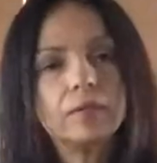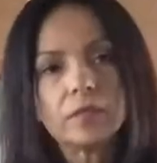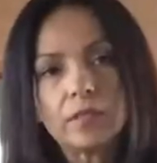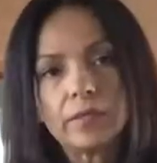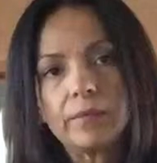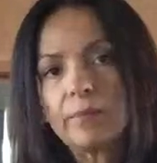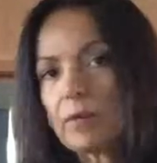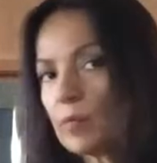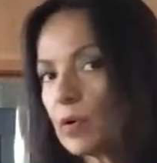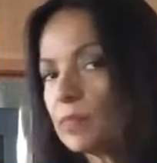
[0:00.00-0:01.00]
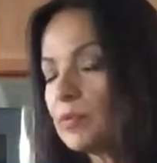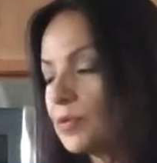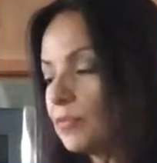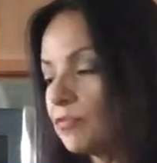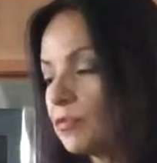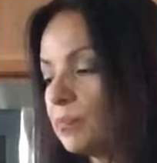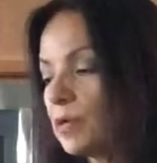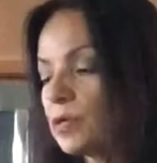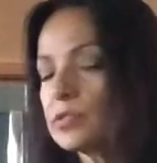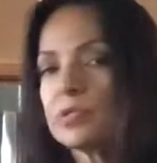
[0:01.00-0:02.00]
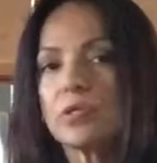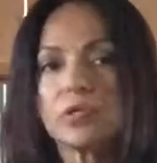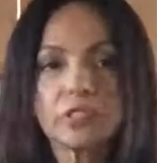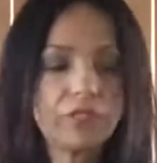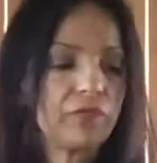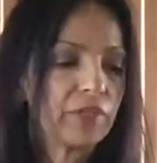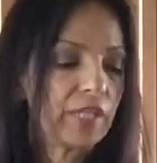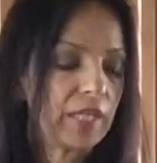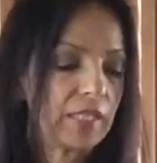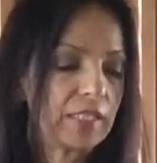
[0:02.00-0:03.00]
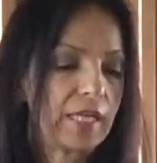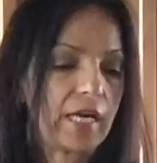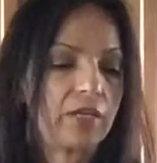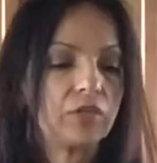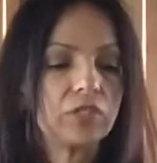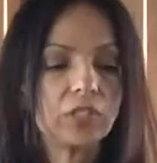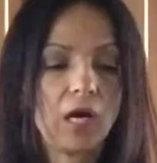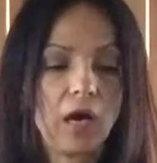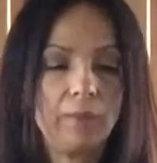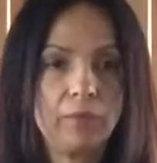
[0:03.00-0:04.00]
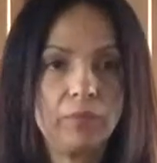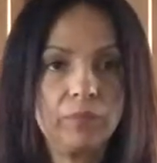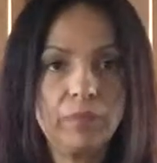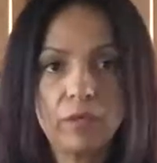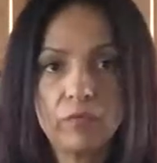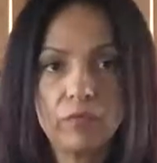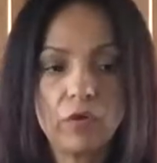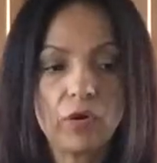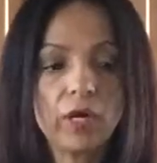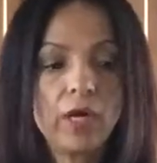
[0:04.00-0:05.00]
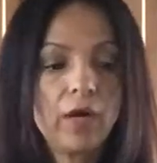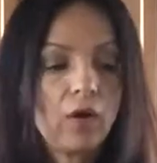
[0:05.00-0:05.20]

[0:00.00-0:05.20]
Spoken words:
sorry, my warm fruit bowls, or different things that I use the almond milk for,